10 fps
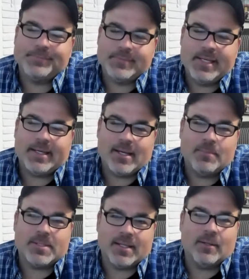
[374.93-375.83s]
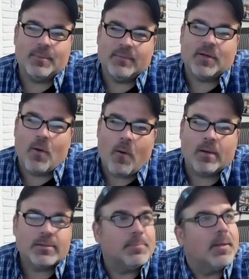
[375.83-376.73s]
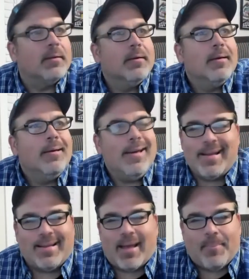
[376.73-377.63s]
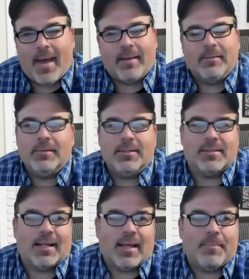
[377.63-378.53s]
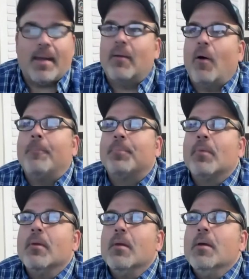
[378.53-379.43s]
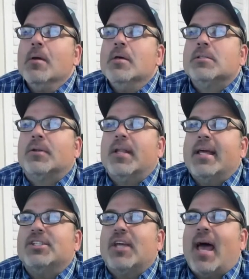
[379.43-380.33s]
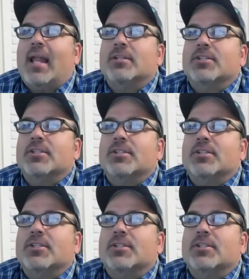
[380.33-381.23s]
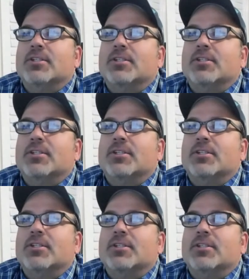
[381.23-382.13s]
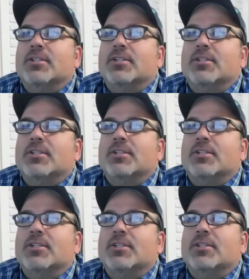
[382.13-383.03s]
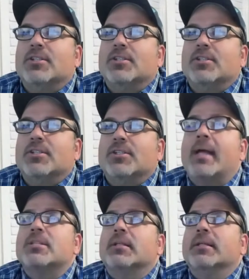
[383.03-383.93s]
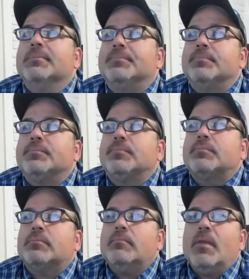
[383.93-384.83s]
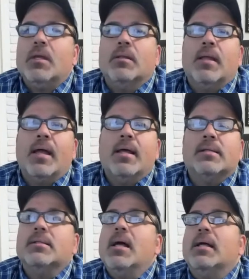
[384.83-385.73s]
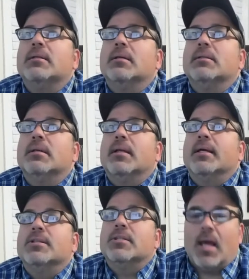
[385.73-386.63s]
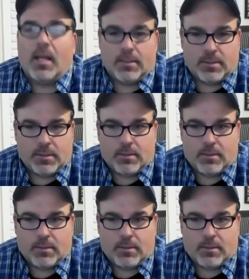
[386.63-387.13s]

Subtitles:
it comes at a little bit of a cost, but it ain't that bad. It's not that bad at all. So today's challenge is actually, that is not today's challenge.